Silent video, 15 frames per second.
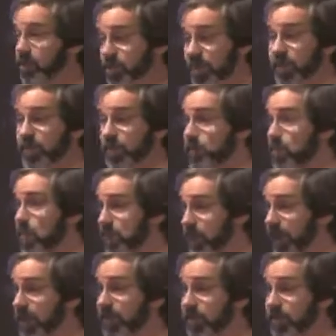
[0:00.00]
especially from a
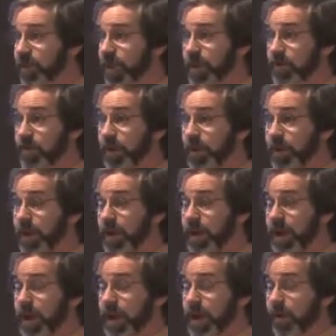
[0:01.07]
blended standpoint,
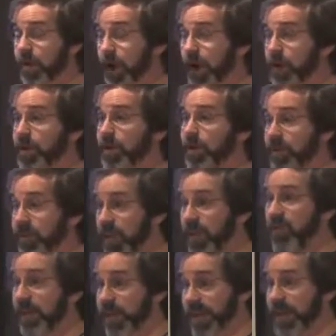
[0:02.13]
where you can take
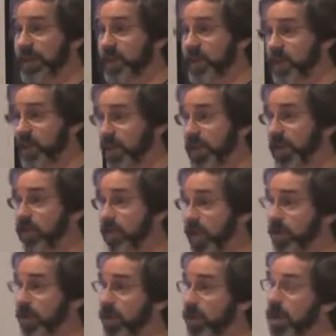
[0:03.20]
advantage of some of these
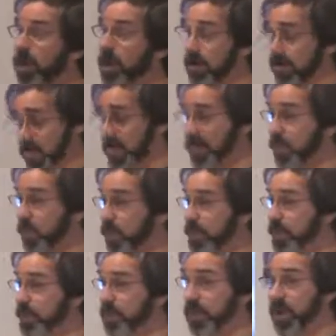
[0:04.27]
other
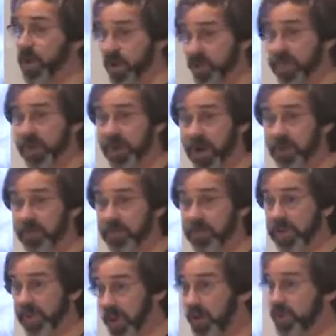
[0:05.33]
resources that are being offered
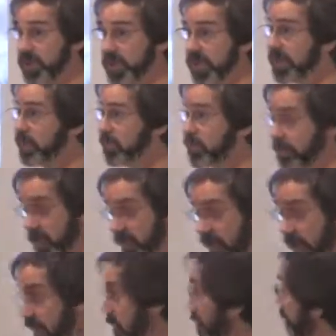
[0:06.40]
by the hosting
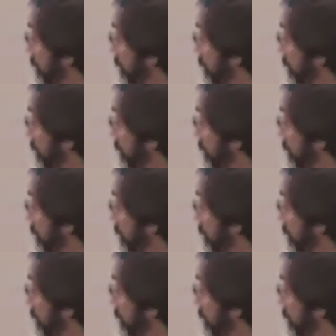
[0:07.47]
provider.